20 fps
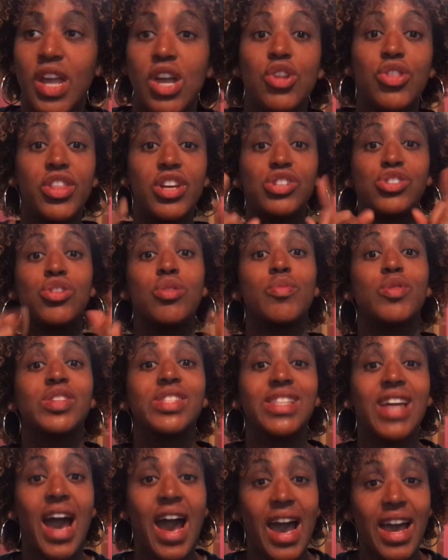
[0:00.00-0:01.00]
There's no more
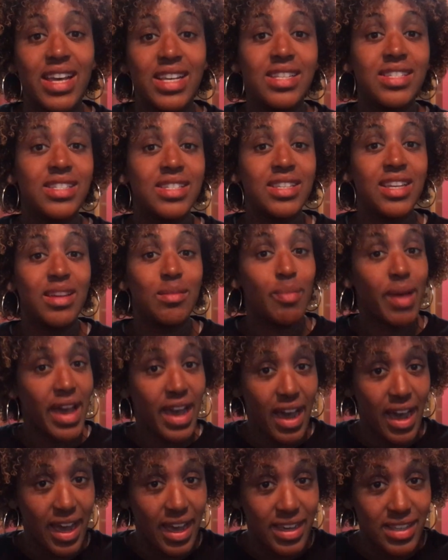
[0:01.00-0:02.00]
styes in my
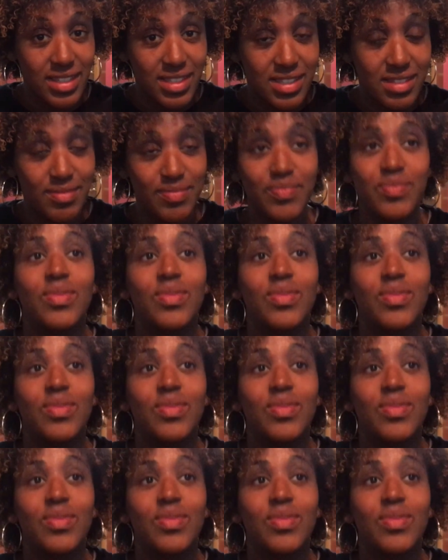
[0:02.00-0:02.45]
eyes